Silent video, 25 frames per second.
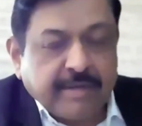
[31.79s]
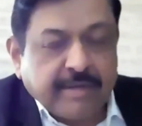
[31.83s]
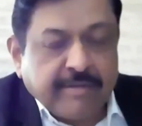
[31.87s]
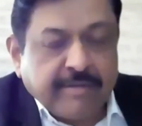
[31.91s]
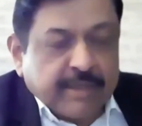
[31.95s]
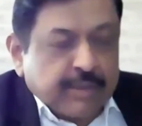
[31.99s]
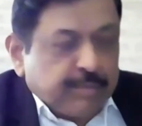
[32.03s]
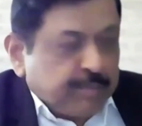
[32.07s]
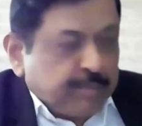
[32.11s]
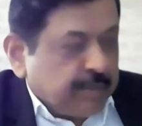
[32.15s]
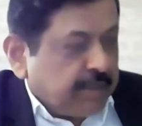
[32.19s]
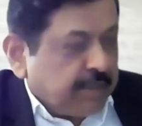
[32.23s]
have
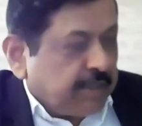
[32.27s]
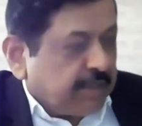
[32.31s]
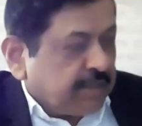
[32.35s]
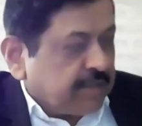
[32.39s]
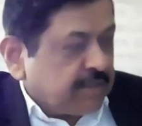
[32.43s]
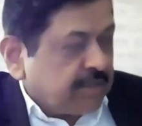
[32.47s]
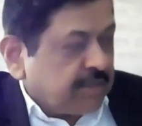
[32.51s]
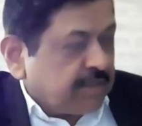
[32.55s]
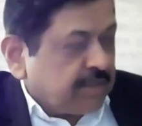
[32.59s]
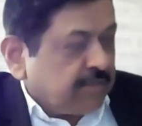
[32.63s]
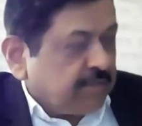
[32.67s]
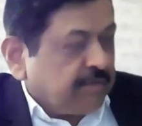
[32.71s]

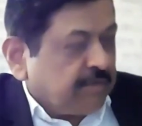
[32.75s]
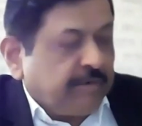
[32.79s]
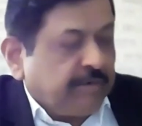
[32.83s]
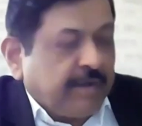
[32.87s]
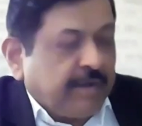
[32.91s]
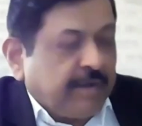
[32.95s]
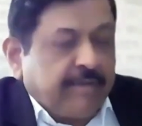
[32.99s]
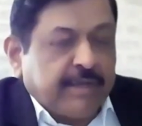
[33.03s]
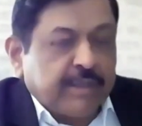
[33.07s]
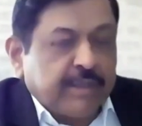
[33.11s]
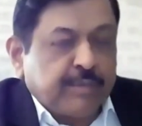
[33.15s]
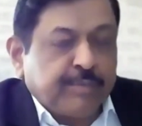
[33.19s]
experienced, even
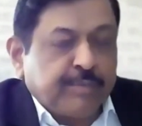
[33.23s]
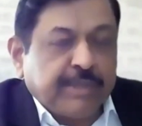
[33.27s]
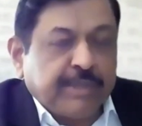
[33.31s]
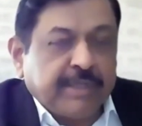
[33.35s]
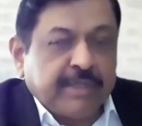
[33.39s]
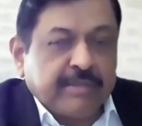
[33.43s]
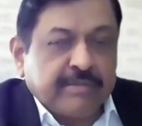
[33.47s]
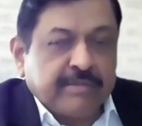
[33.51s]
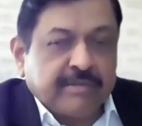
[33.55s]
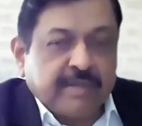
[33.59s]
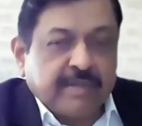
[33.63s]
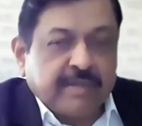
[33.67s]
we have
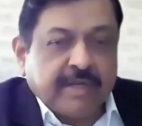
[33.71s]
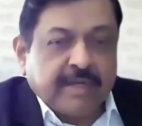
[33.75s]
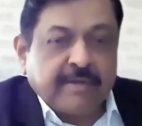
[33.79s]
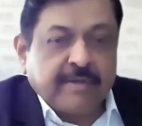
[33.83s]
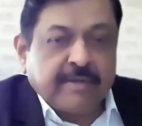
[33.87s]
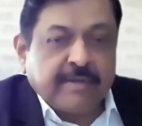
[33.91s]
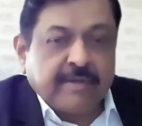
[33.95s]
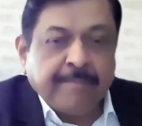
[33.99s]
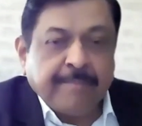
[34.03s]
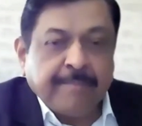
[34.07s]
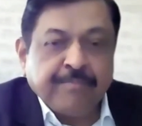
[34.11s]
experienced that